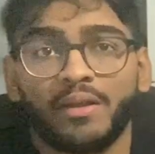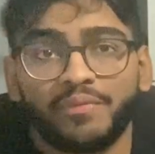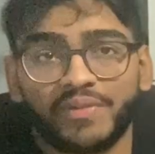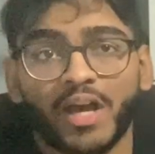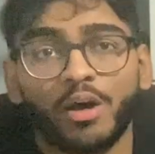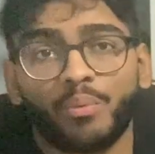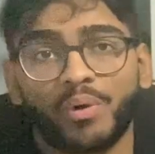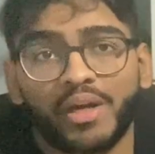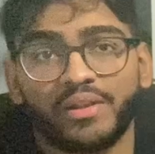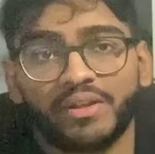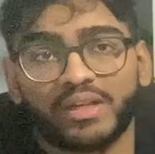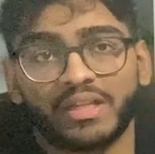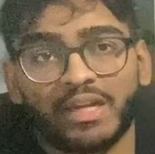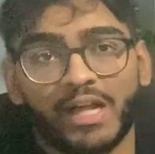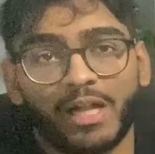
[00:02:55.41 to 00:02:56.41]
That way they
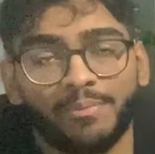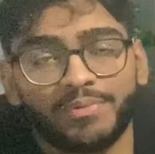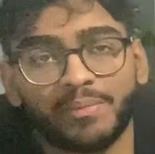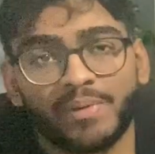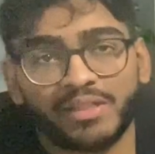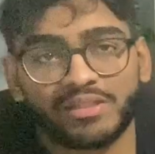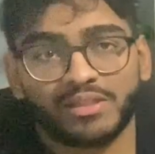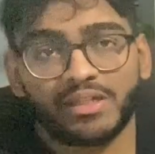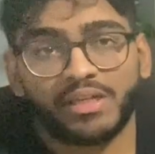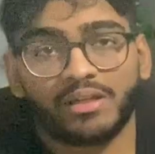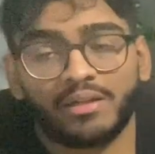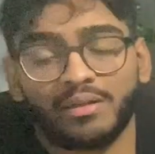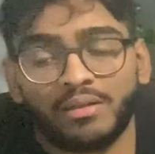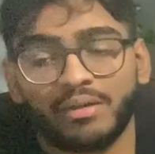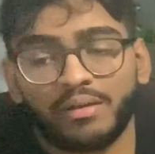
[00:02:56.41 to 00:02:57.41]
can help the mentally
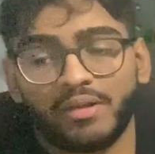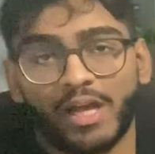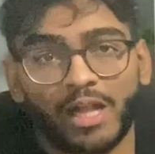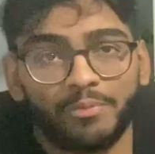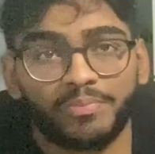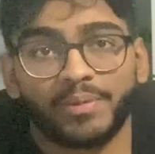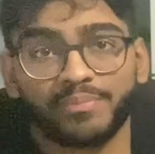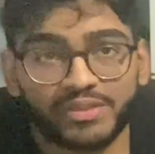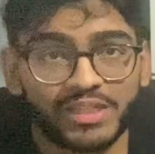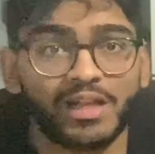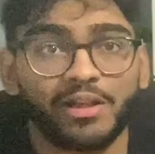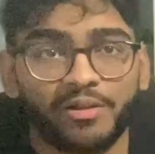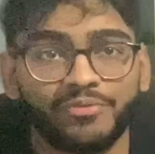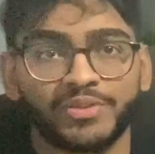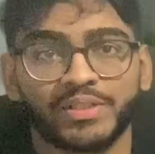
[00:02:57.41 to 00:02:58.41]
ill help
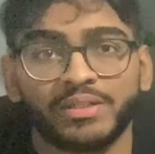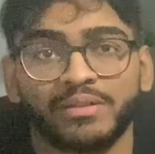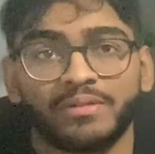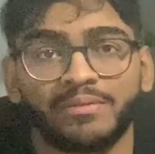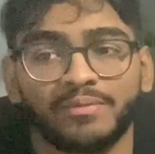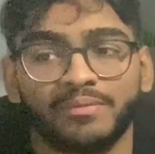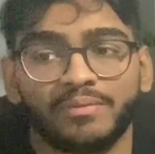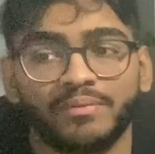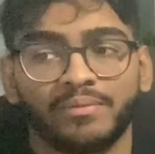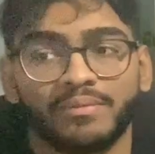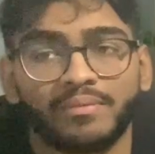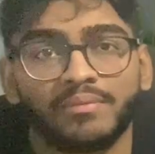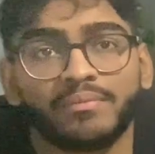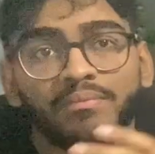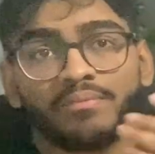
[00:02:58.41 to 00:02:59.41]
themselves
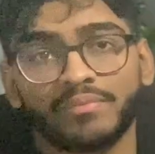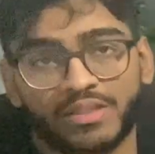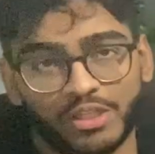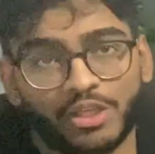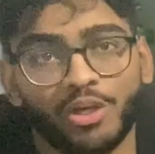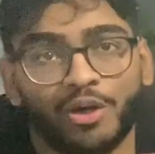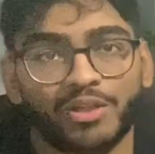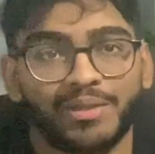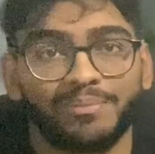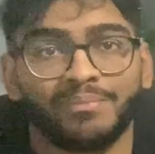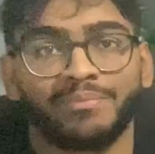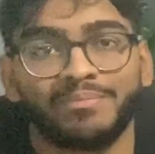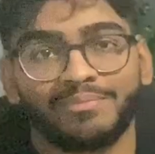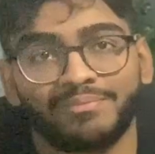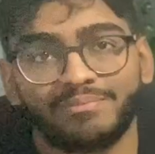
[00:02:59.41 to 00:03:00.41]
to cure them,
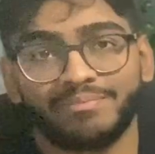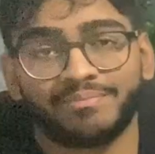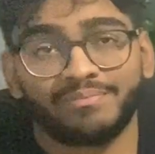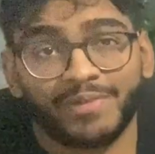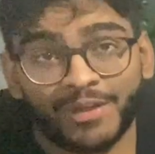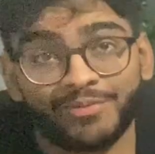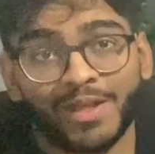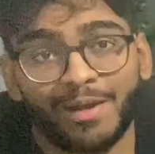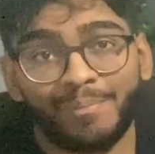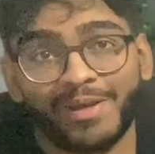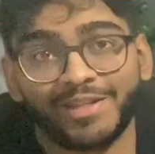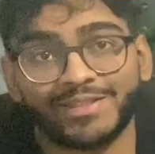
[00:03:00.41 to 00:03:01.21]
if that makes